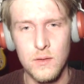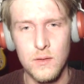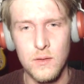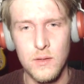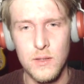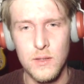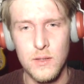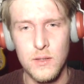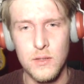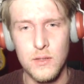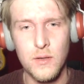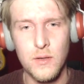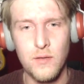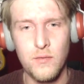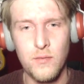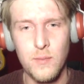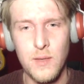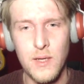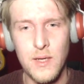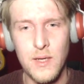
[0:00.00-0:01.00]
It's not
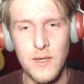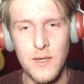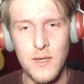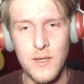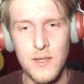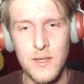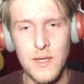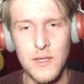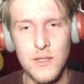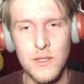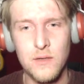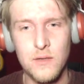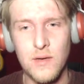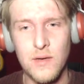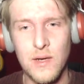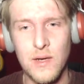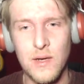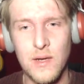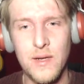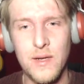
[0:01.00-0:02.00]
giving me any indication of
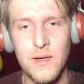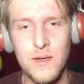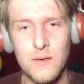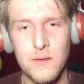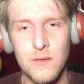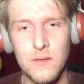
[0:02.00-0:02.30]
cleaning.